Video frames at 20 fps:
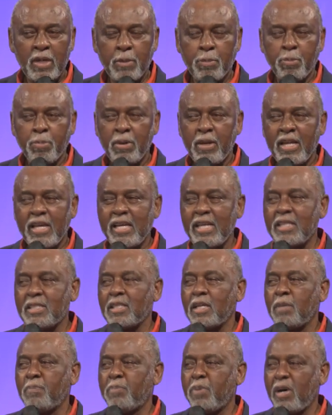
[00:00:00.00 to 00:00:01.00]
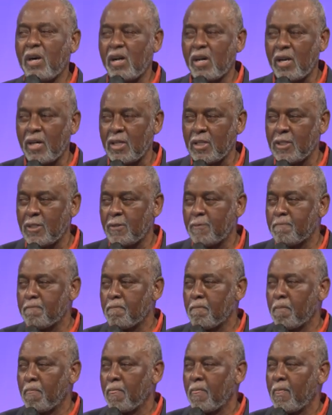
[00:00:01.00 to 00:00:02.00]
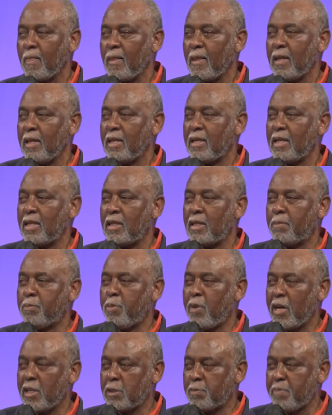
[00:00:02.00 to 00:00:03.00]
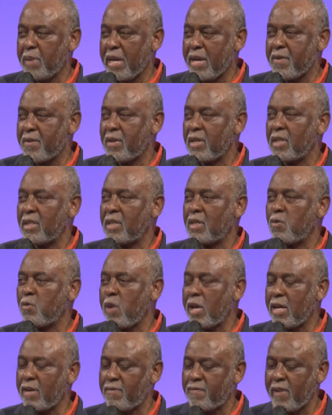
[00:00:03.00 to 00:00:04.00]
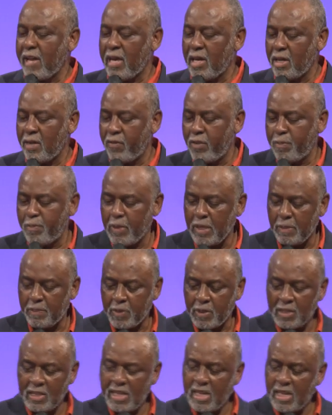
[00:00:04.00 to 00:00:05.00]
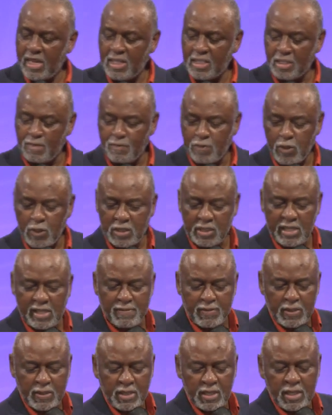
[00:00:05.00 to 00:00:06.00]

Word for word: plays a part in the prosperity, the welfare of the people. There it is in verse 7.